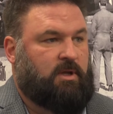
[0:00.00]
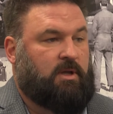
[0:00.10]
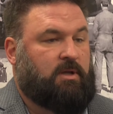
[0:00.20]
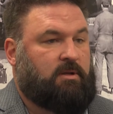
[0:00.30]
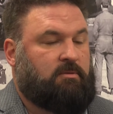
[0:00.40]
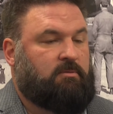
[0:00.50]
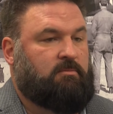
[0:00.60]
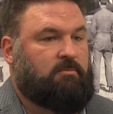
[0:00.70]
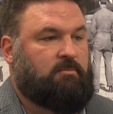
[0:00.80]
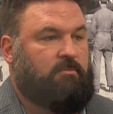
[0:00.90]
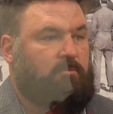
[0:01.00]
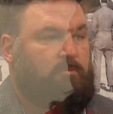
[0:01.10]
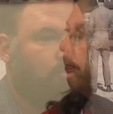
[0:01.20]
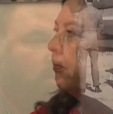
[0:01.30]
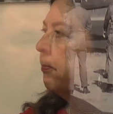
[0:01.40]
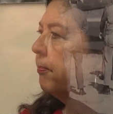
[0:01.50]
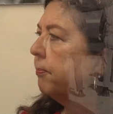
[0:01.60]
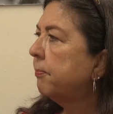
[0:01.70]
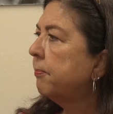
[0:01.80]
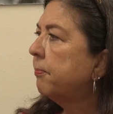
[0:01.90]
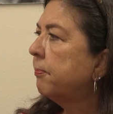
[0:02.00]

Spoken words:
and we make sure